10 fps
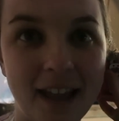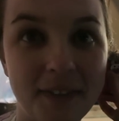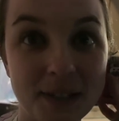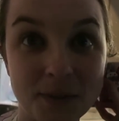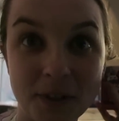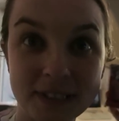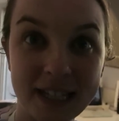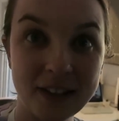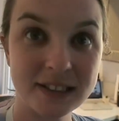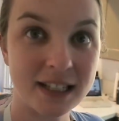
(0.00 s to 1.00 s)
And these are on
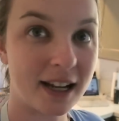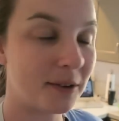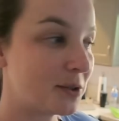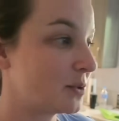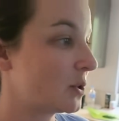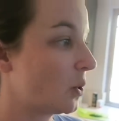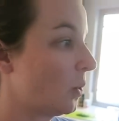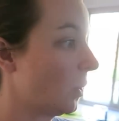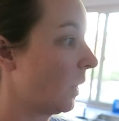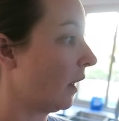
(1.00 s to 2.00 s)
sale today, which was
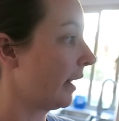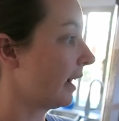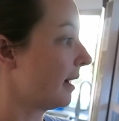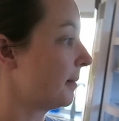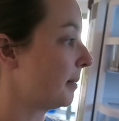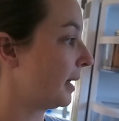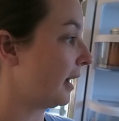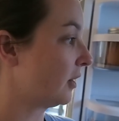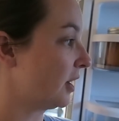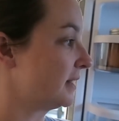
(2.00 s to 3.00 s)
cool. I got my
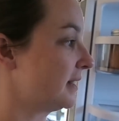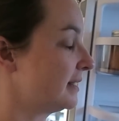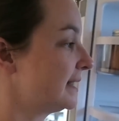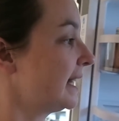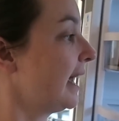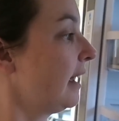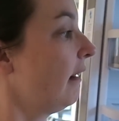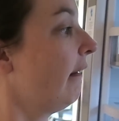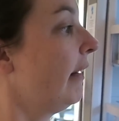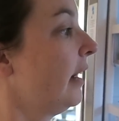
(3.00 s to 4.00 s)
pie crust on
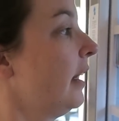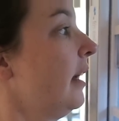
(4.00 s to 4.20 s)
sale.